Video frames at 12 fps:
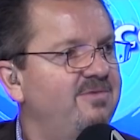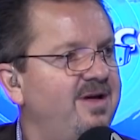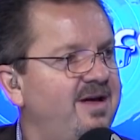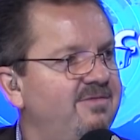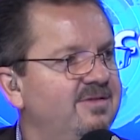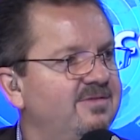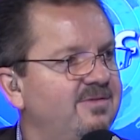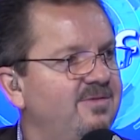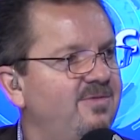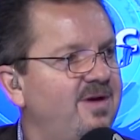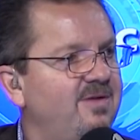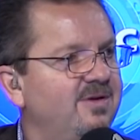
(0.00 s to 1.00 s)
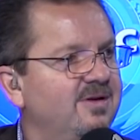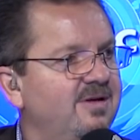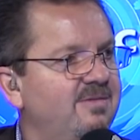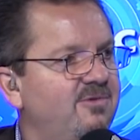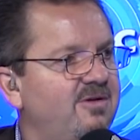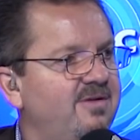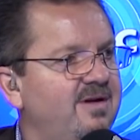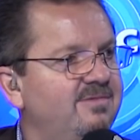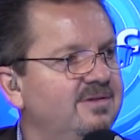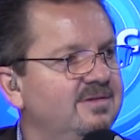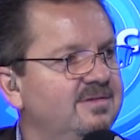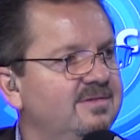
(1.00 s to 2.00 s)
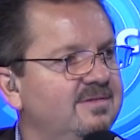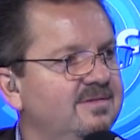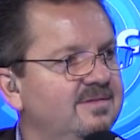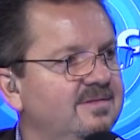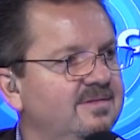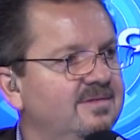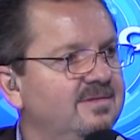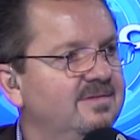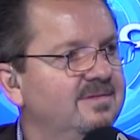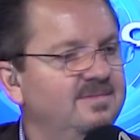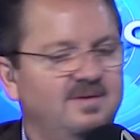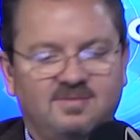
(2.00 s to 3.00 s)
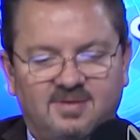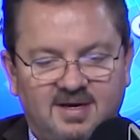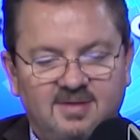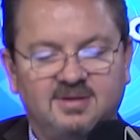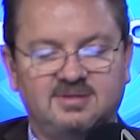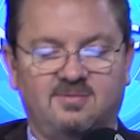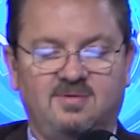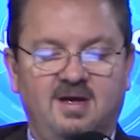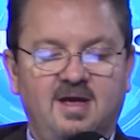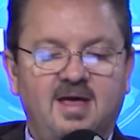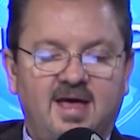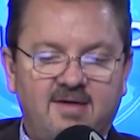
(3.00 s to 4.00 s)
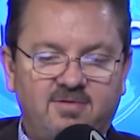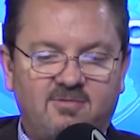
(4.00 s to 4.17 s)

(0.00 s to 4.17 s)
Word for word: Evans. I don't know why I would have called him Robert Evans. Oh, anyway, so Evan